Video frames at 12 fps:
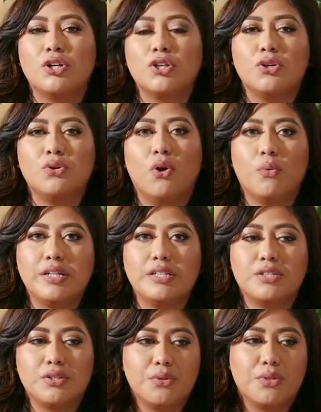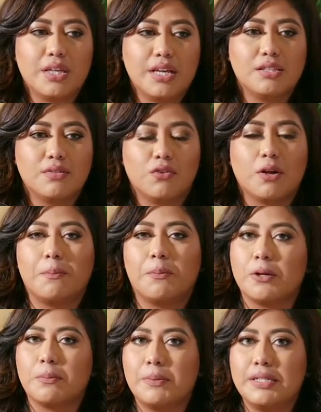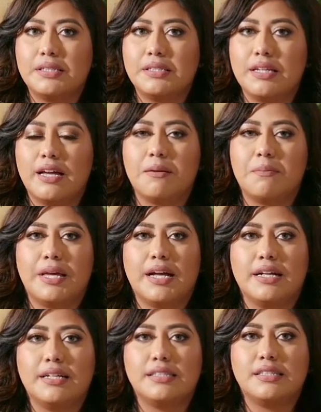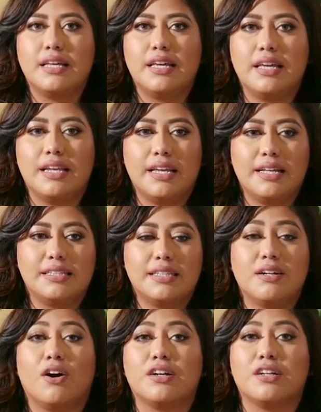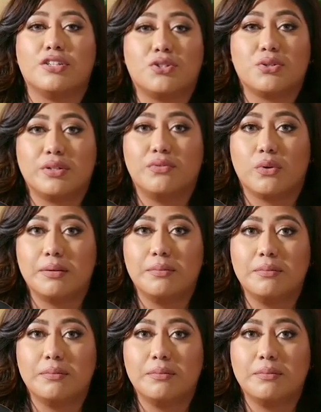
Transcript: You always do things for a purpose and because it is an artistry form.